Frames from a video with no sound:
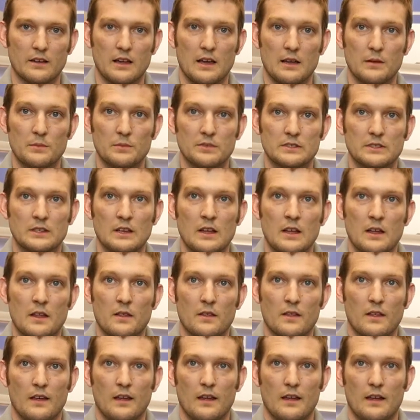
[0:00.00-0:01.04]
knobs.
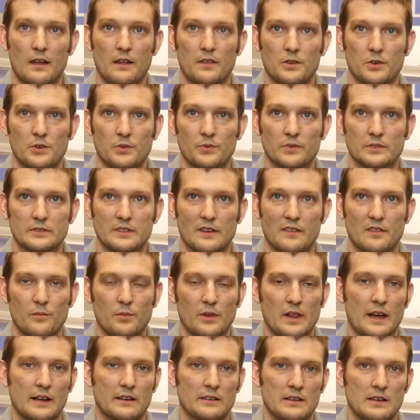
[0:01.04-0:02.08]
Uh, the new ones have
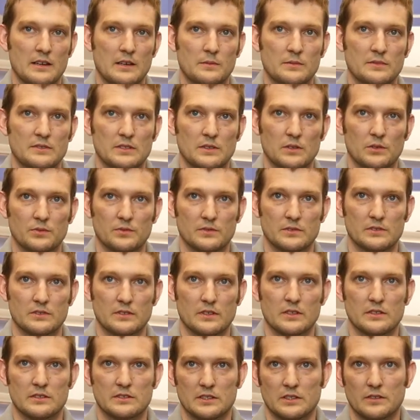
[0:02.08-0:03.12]
the black knobs, the old
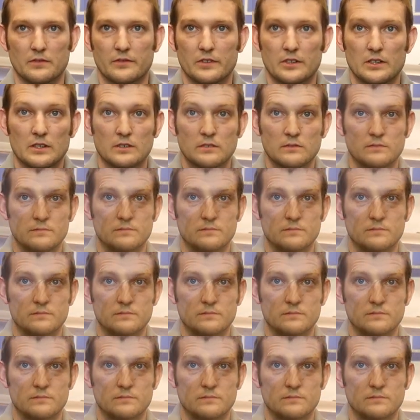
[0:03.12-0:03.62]
ones are silver.